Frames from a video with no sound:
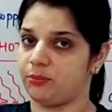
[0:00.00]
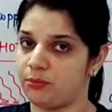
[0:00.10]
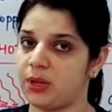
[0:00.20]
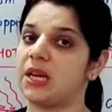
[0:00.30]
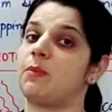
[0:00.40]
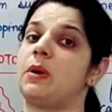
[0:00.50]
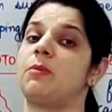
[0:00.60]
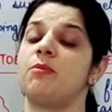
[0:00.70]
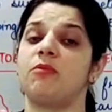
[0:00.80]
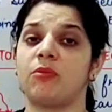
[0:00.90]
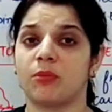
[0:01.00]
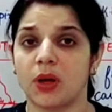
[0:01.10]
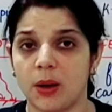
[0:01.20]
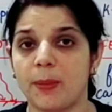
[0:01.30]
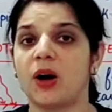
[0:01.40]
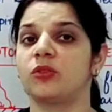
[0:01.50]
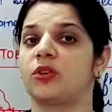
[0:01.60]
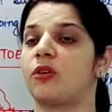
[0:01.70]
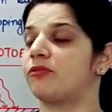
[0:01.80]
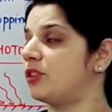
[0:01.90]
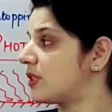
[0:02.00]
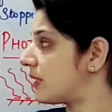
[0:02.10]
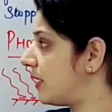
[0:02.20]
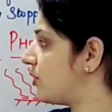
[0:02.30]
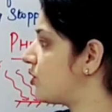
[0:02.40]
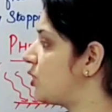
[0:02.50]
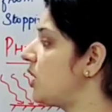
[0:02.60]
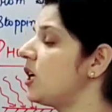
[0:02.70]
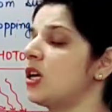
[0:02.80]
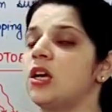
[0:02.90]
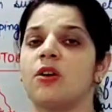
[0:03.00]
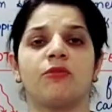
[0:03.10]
minimum amount of this energy